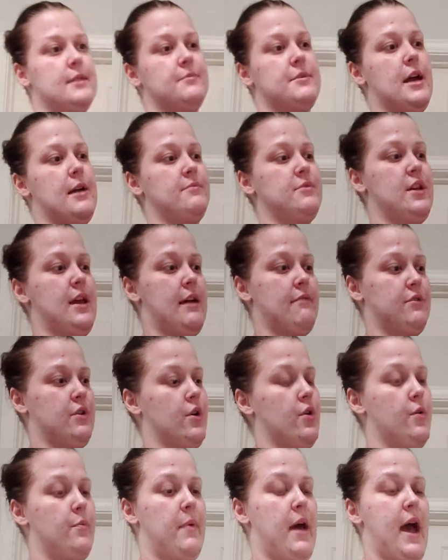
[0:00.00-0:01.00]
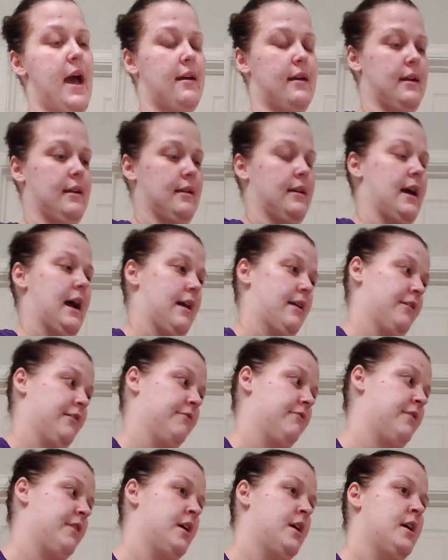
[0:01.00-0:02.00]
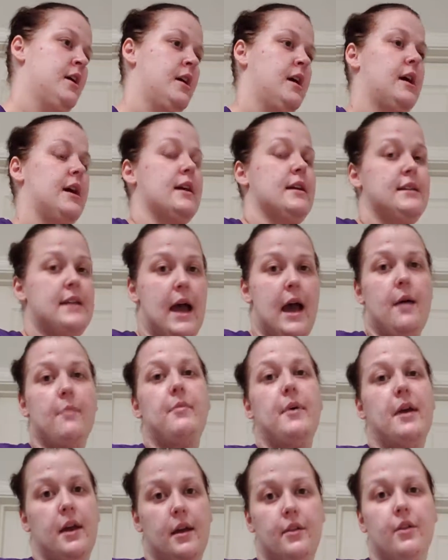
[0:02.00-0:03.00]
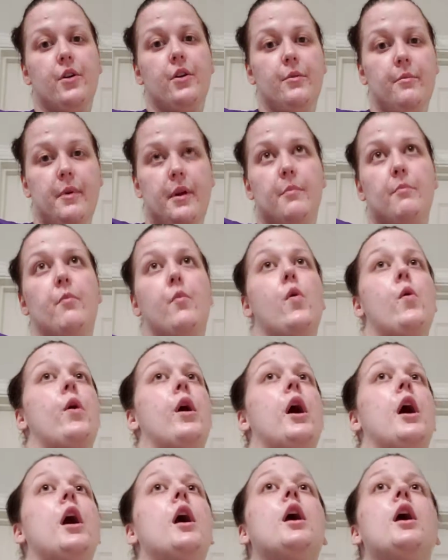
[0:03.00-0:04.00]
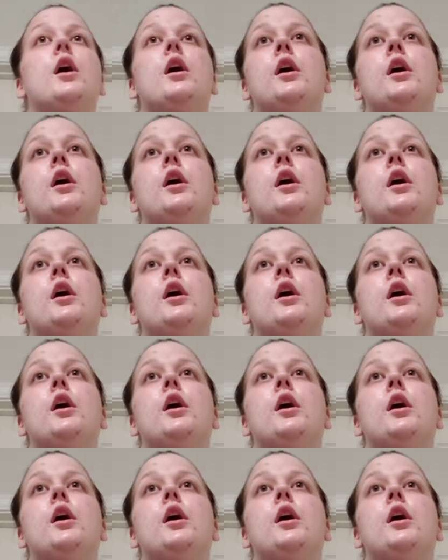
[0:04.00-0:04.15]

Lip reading: Sometimes you have to go back and kind of dab it a little bit more.